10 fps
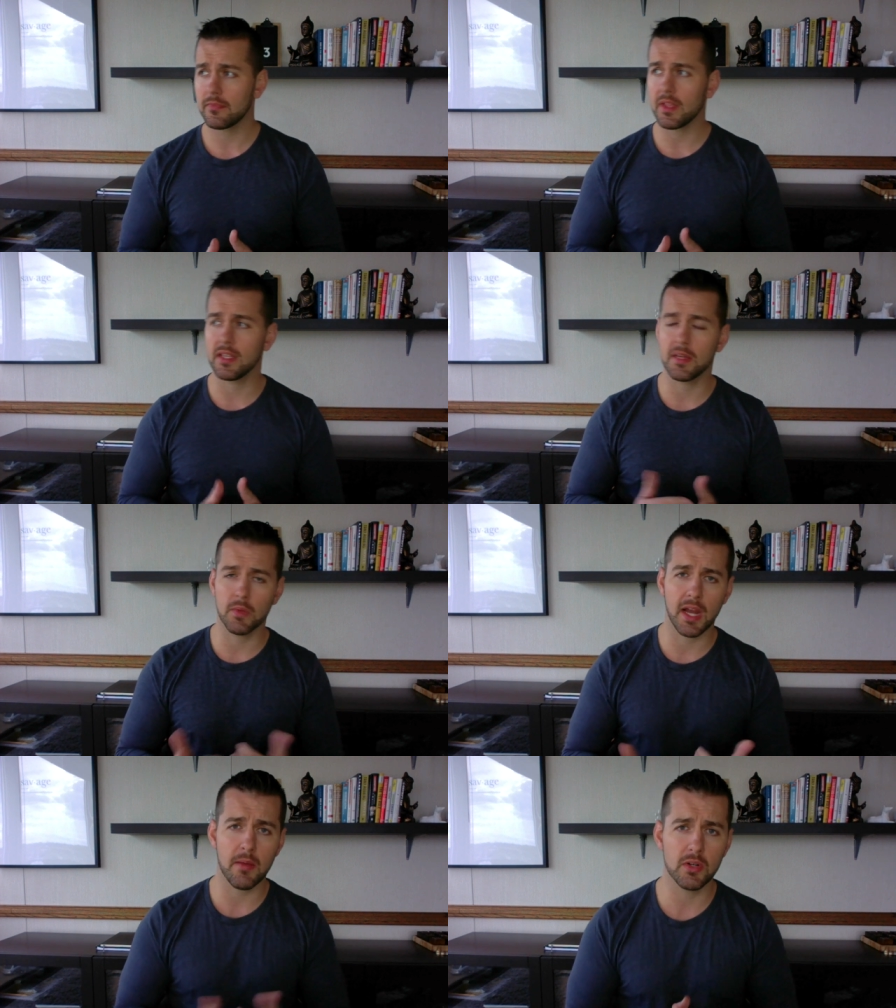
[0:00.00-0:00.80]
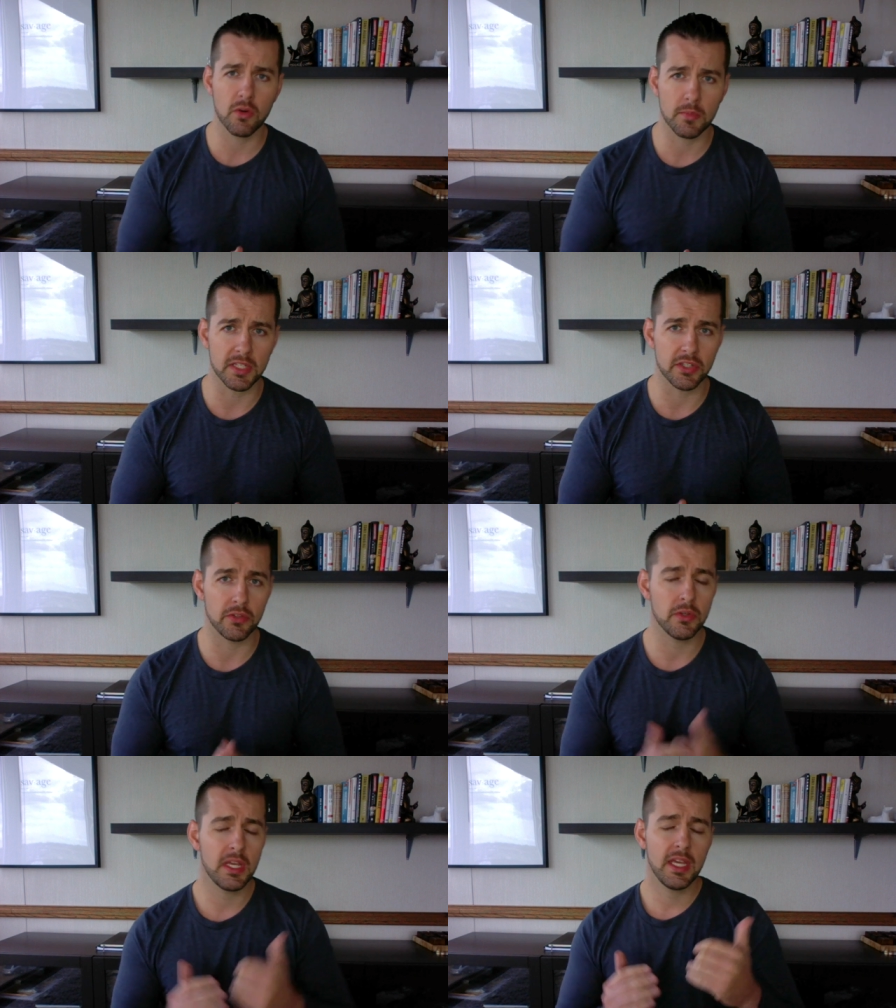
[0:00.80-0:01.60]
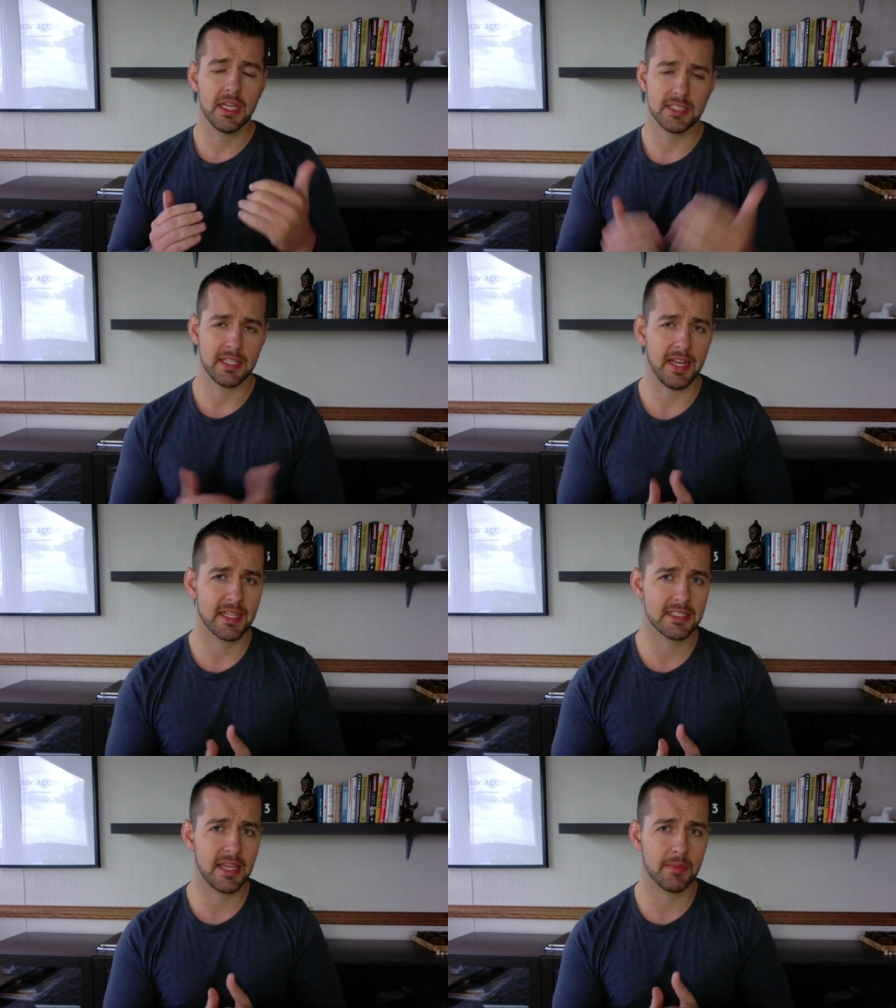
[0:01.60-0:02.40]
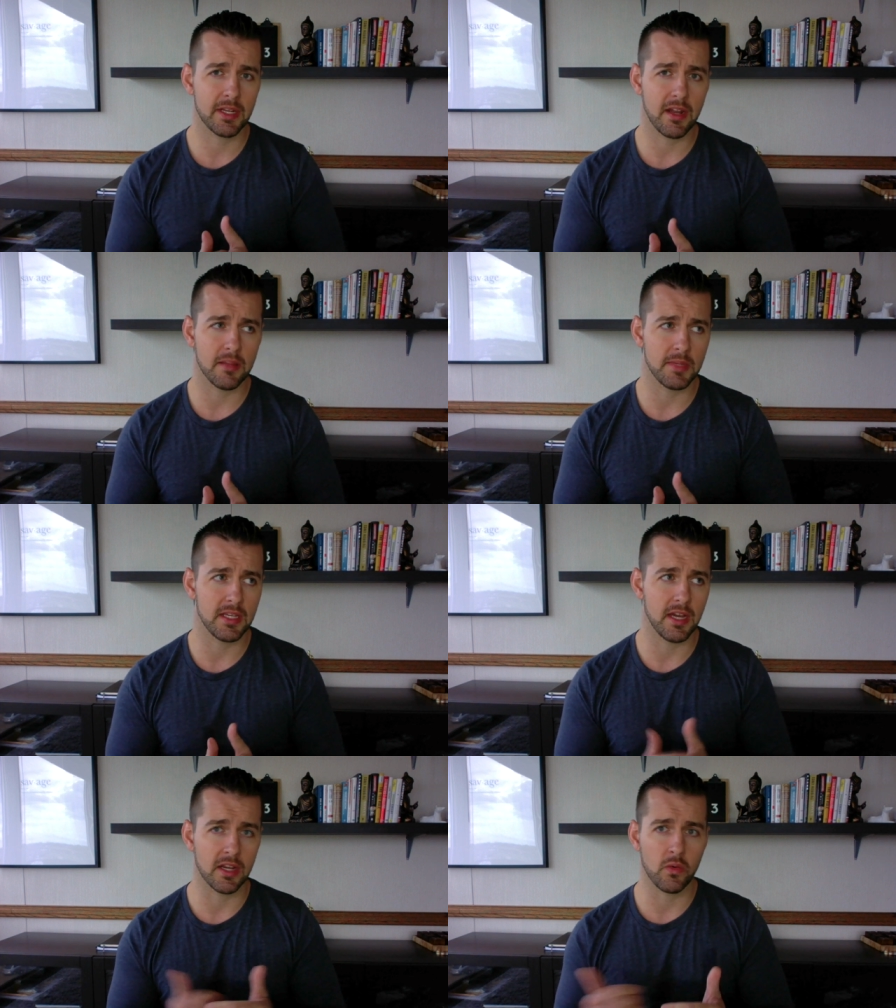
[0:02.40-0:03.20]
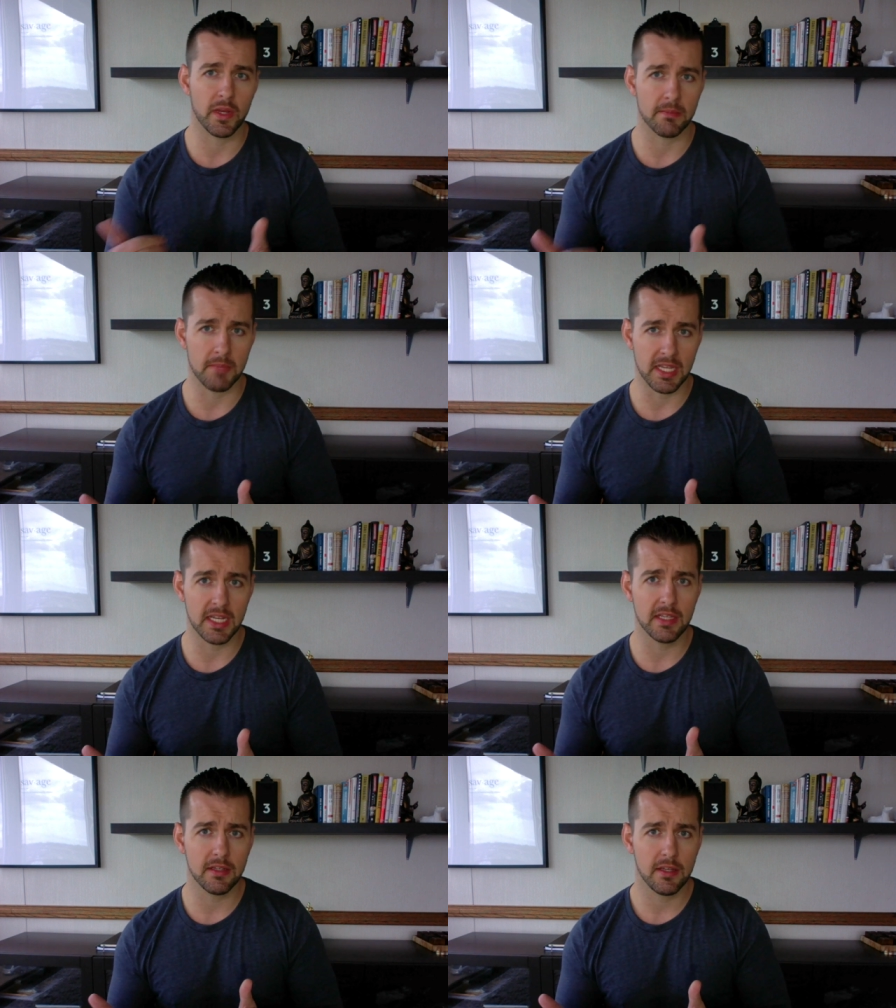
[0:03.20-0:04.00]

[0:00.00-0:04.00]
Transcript: and then what I would normally do is the next step could either be a quick meeting